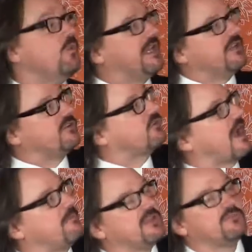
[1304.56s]
we can
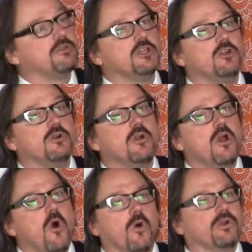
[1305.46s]
describe it as blue,
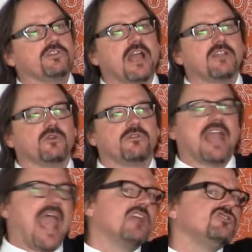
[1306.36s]
or it's got sort of an
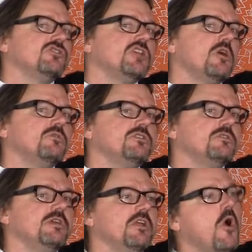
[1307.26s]
azure tone to it,